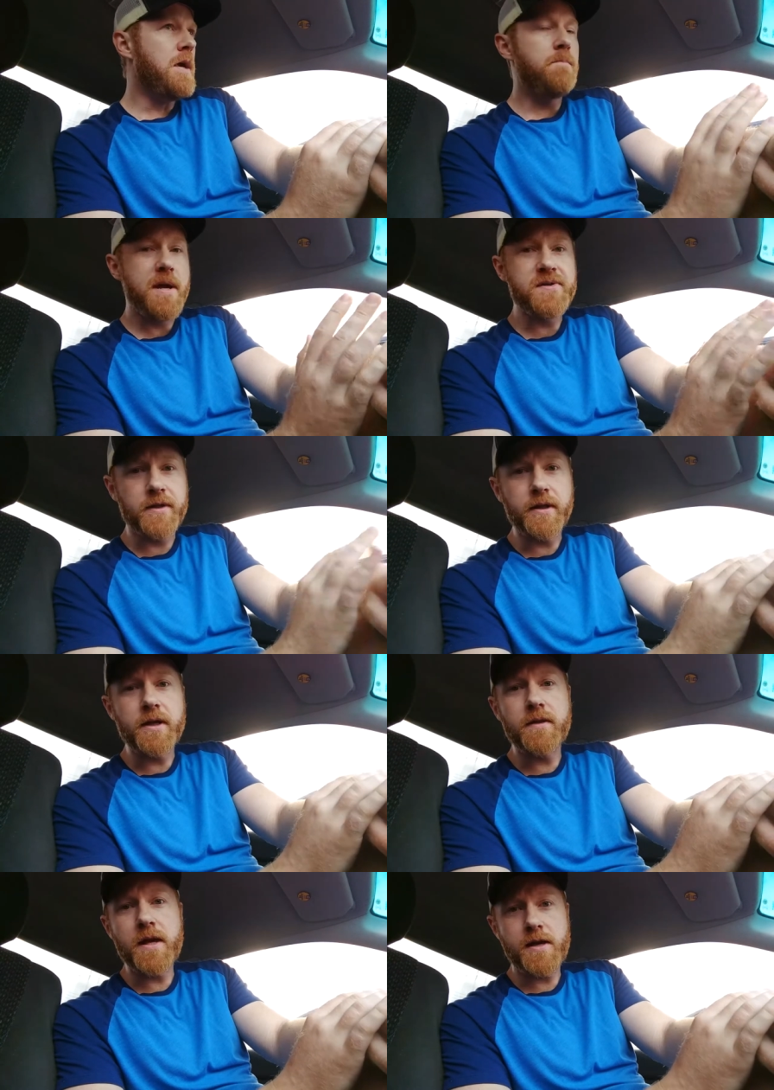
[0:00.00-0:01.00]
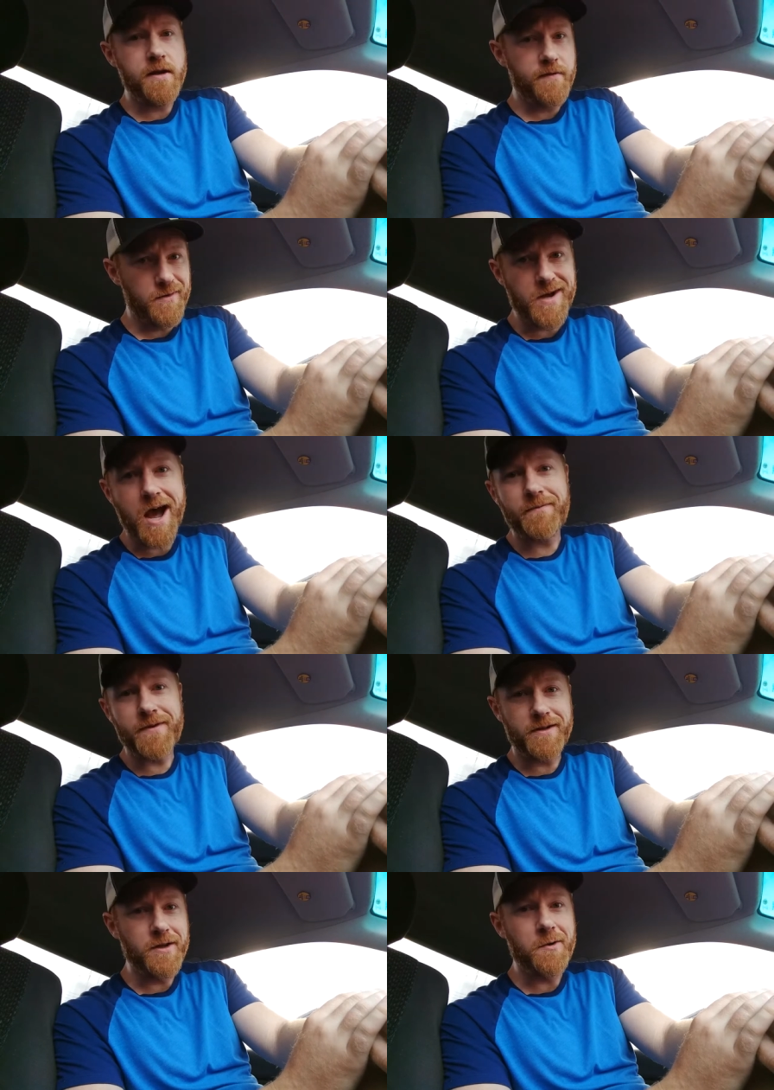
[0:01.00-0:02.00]
Basically, they give you
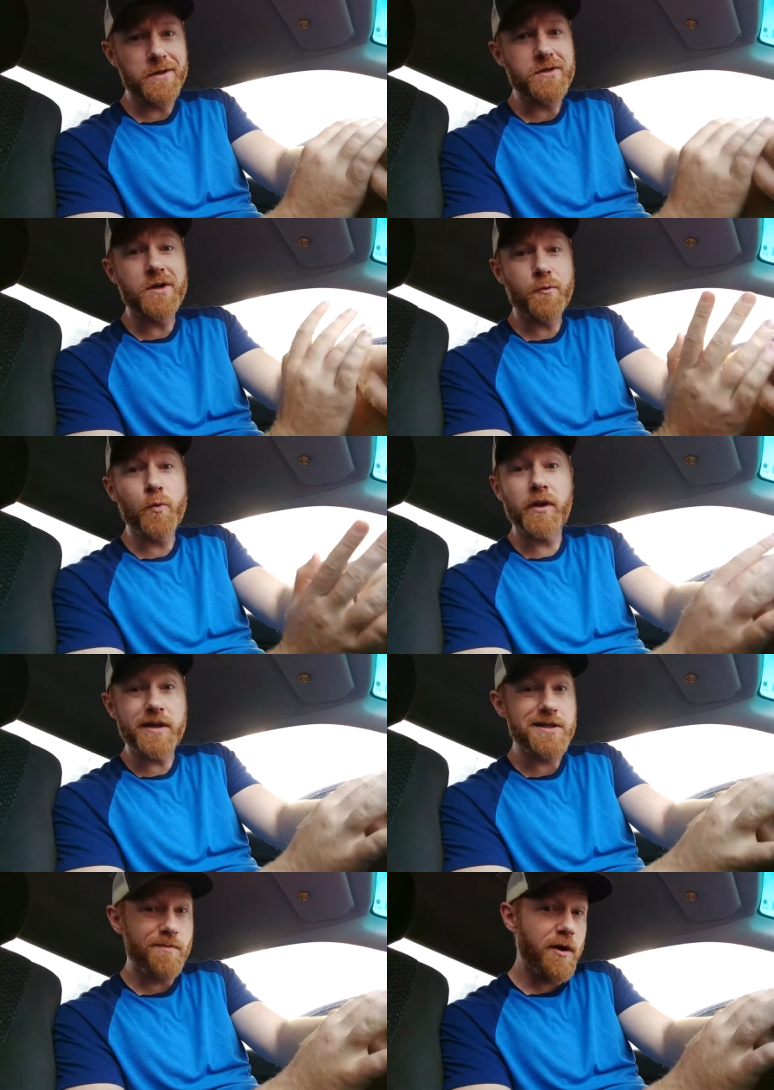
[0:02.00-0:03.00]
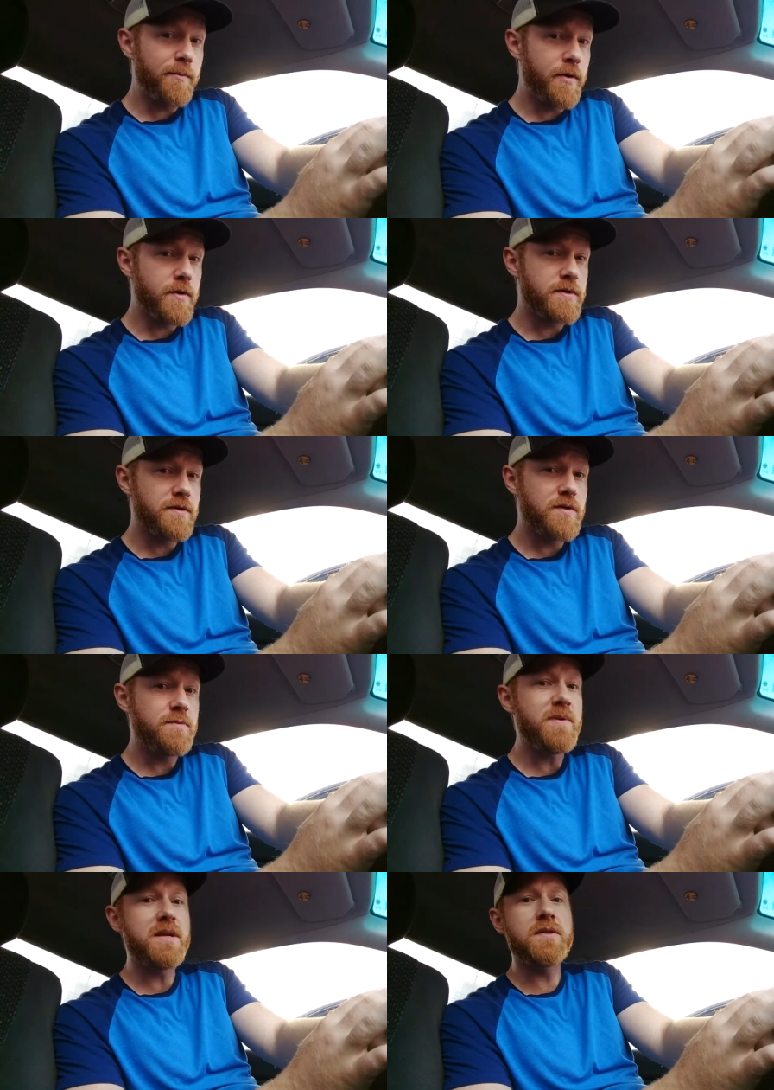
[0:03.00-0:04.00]
coffee and donuts and a really smart person
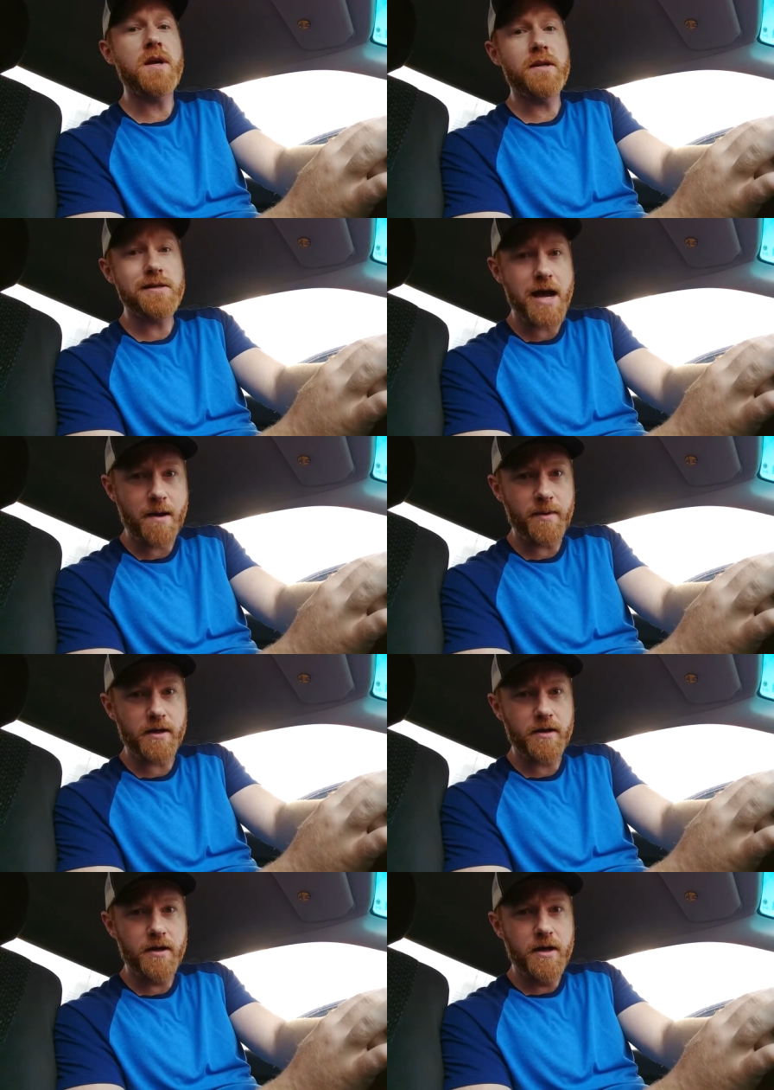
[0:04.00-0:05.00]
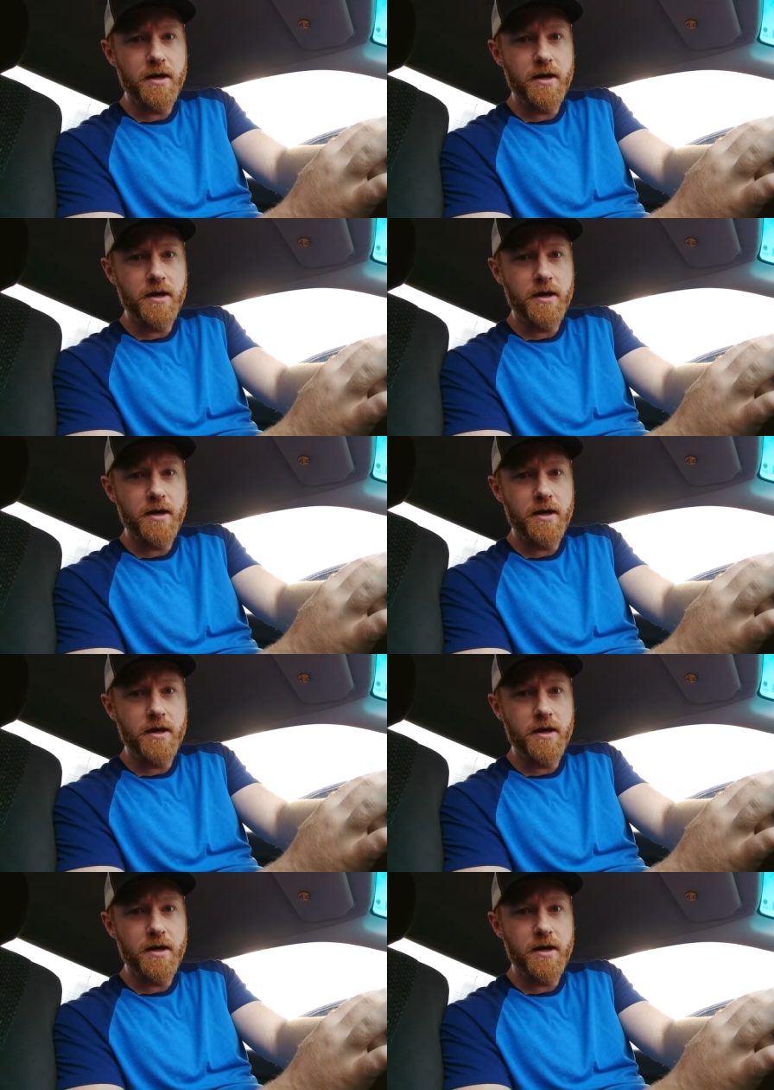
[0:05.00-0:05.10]
speaks on a topic.